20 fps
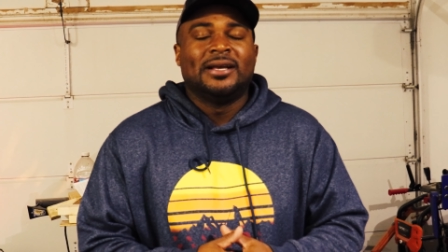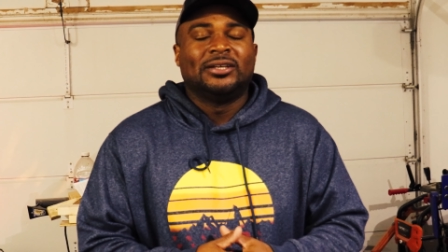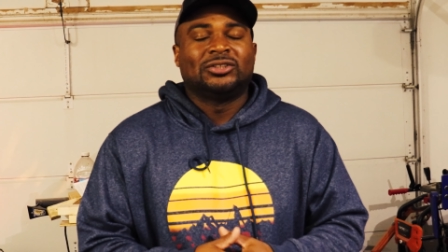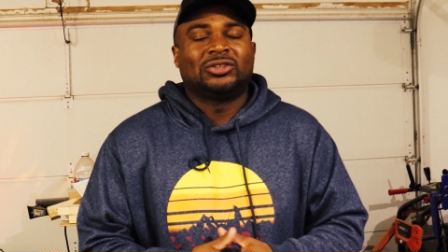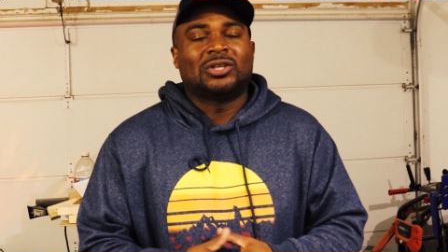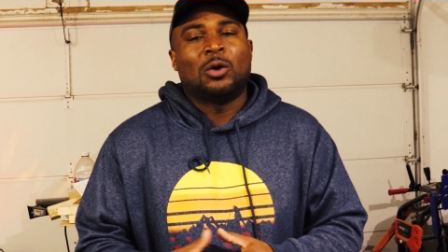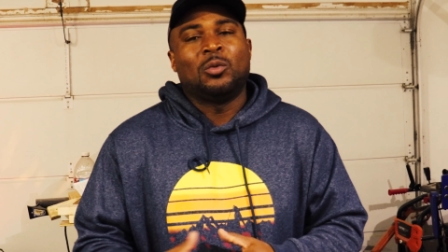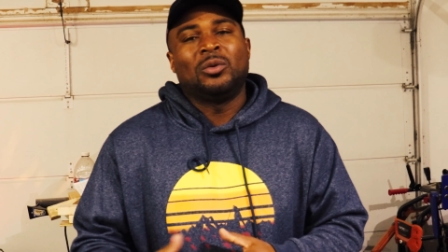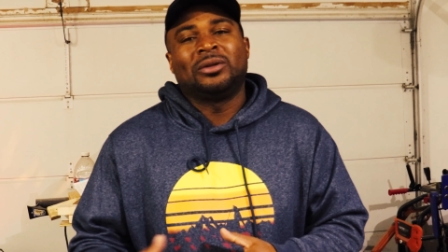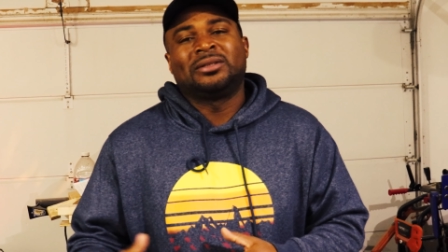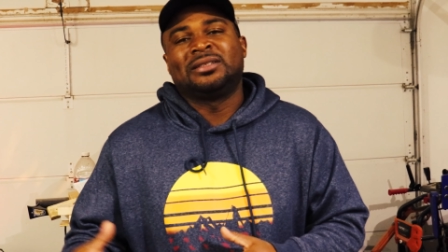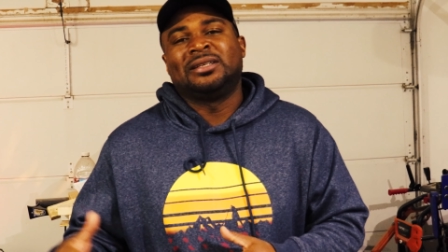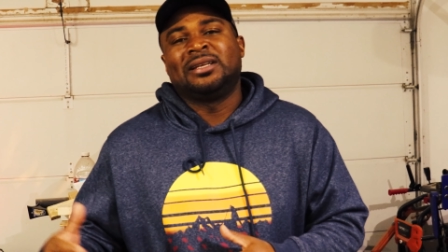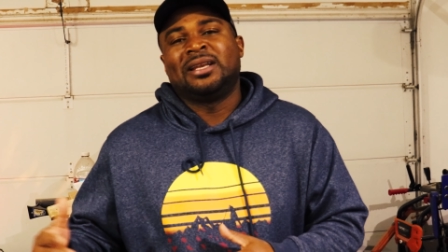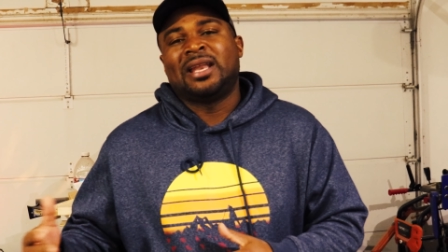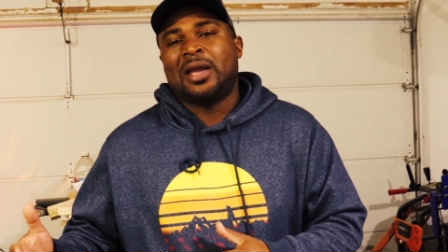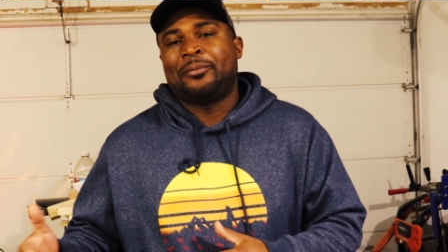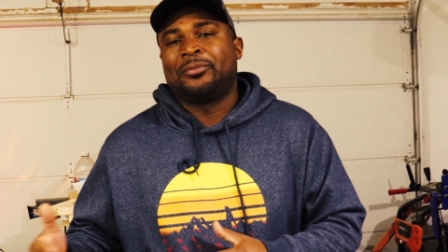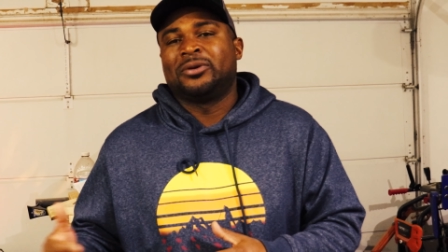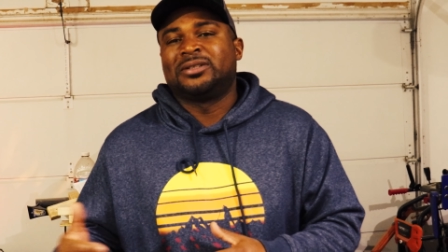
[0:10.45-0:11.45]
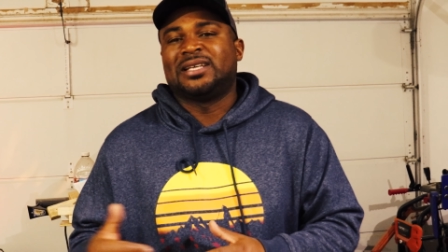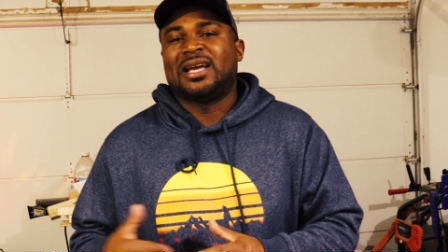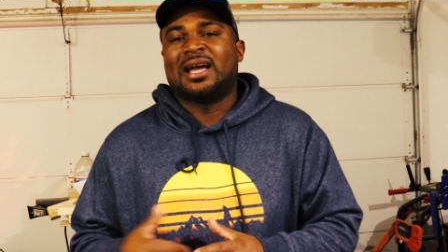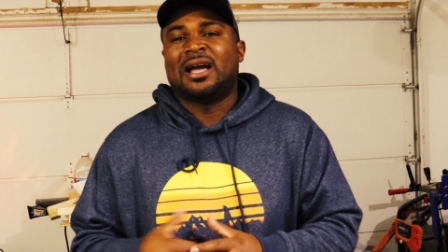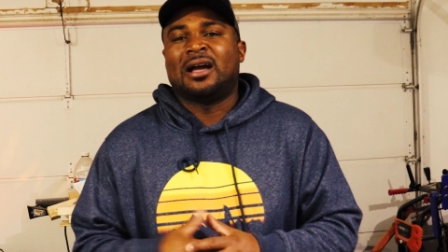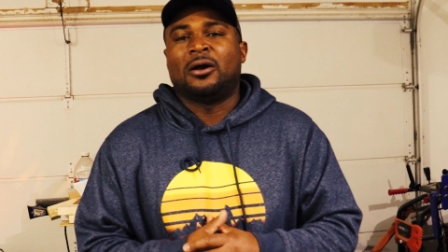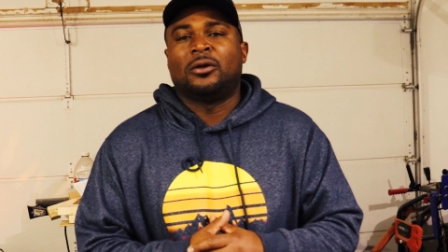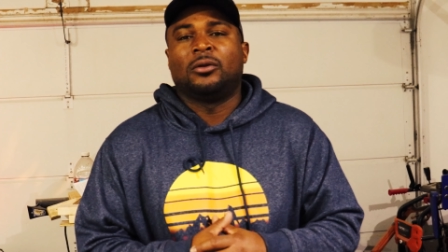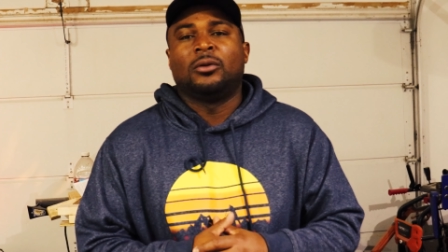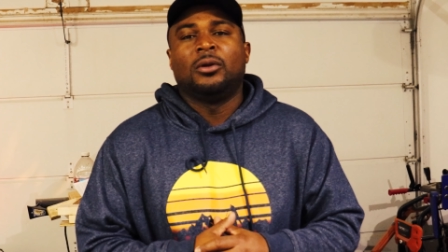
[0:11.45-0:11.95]
So I went to the neighbor
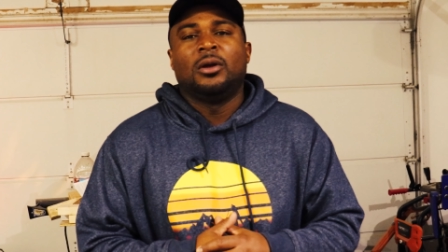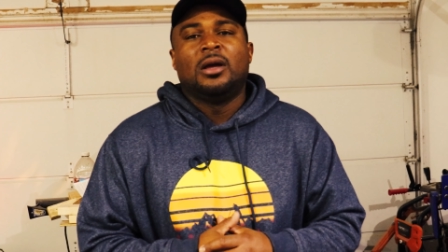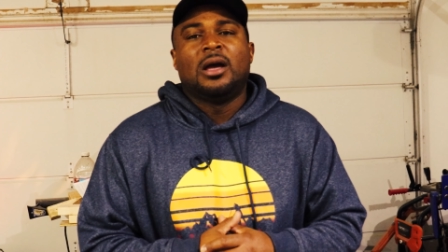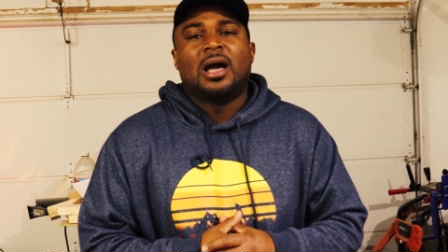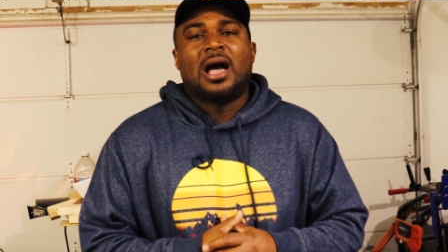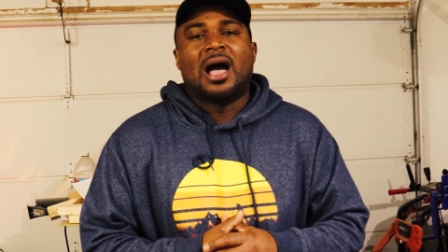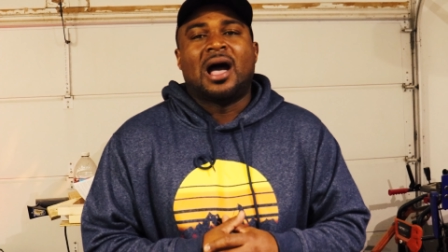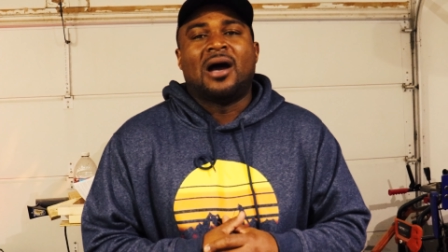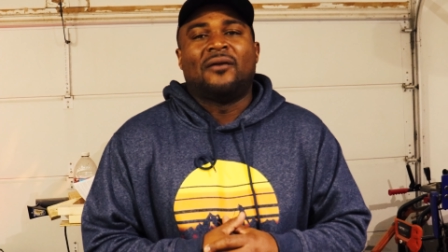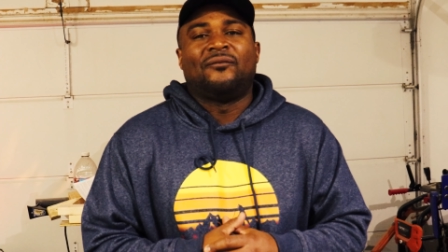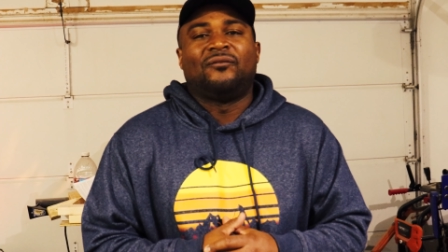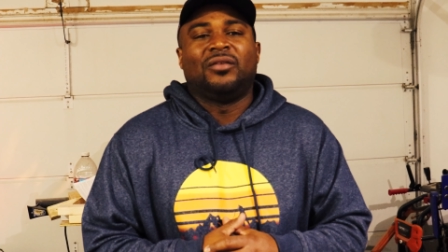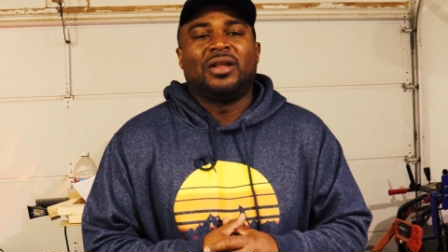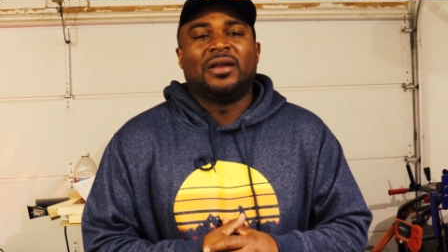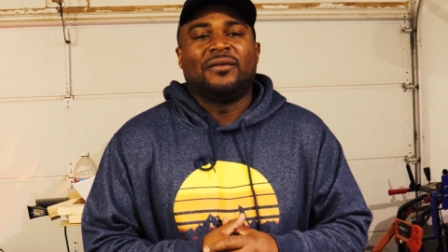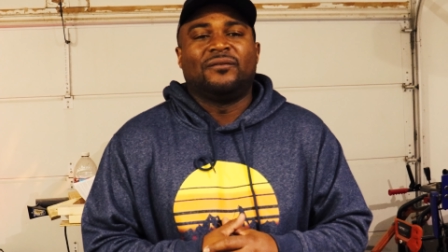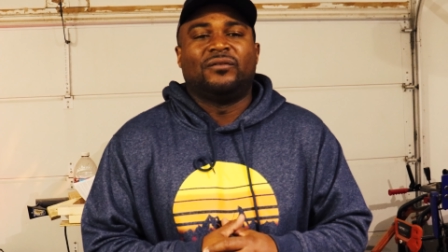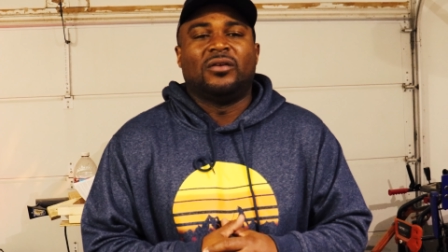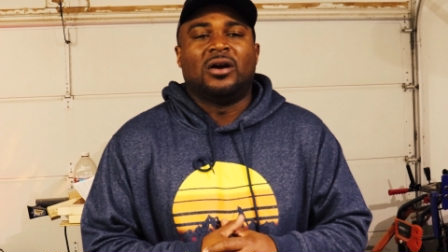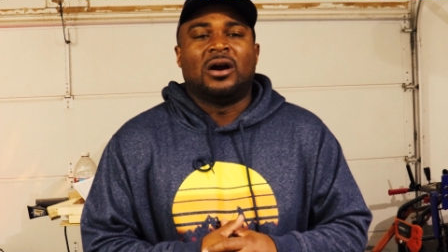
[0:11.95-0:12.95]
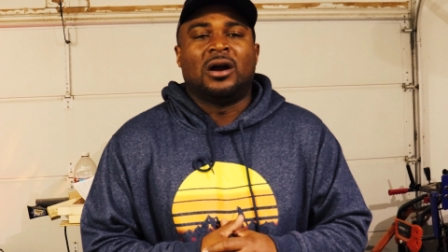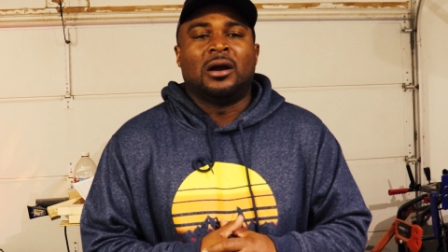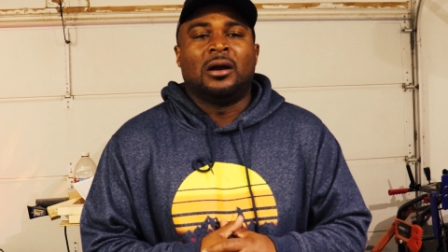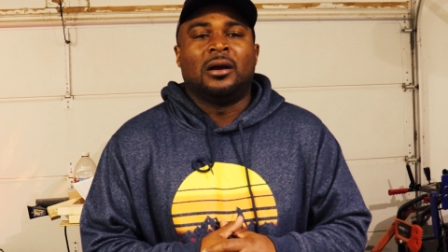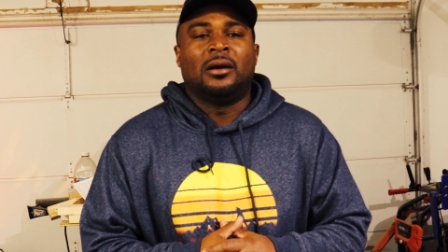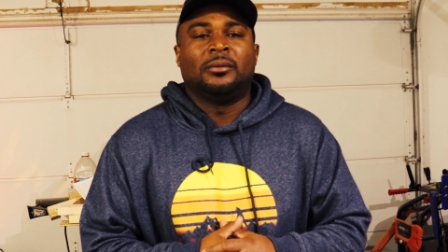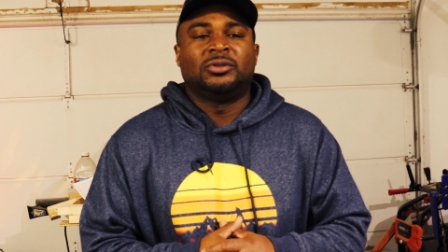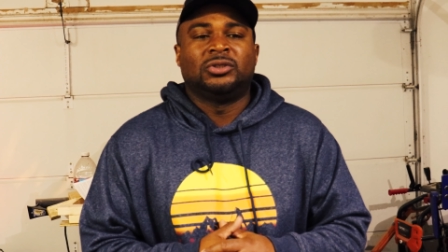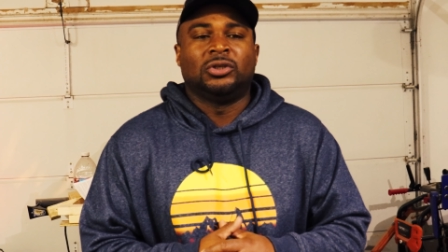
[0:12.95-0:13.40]
town, uh, Fleet Farm,